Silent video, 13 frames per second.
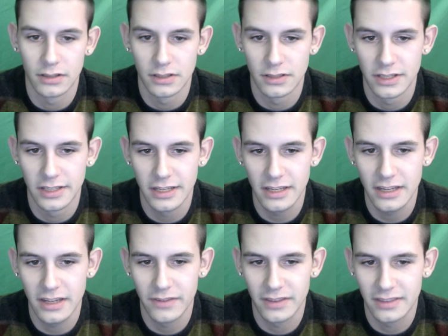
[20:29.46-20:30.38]
She didn't
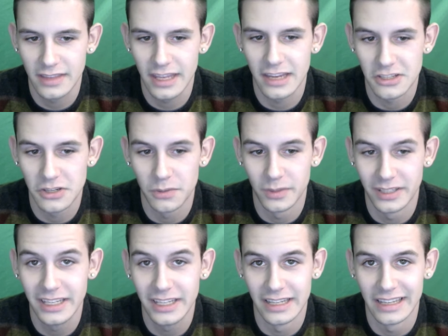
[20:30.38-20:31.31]
even think she would
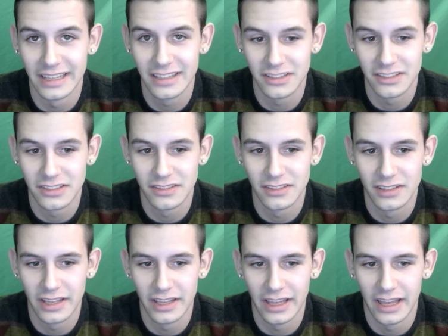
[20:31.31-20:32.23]
need it,
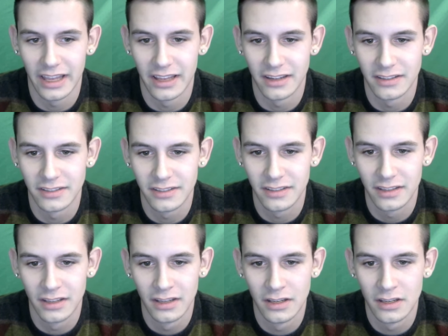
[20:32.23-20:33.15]
and
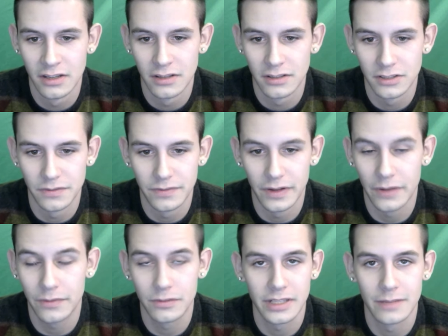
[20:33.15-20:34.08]
she
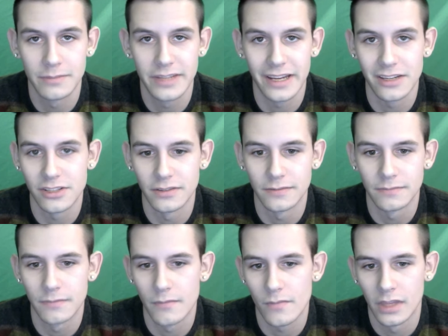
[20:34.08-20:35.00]
fell for temptation.
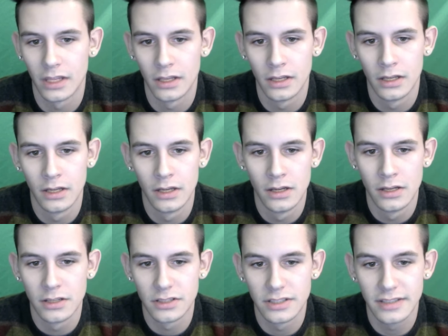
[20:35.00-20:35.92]

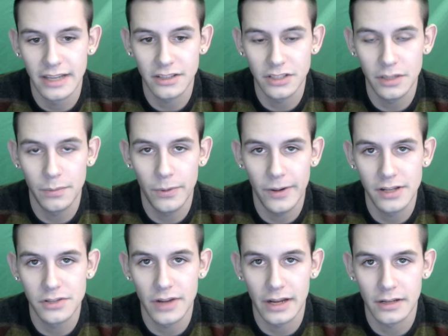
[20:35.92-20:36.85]
She's actually a pretty
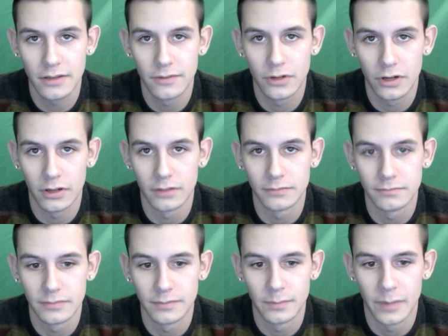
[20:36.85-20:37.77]
attractive girl,
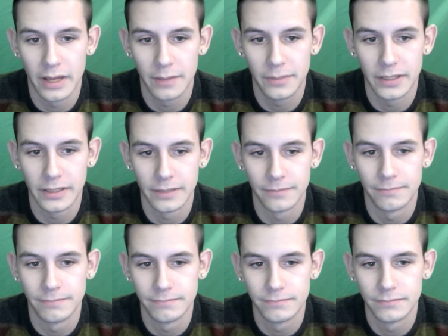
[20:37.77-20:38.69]
in my opinion,
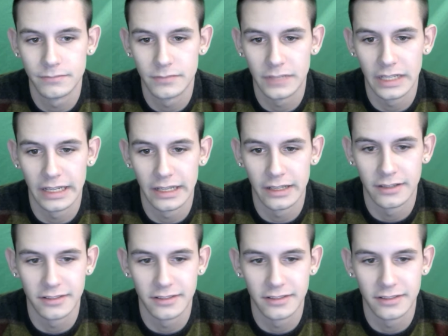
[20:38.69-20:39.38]
and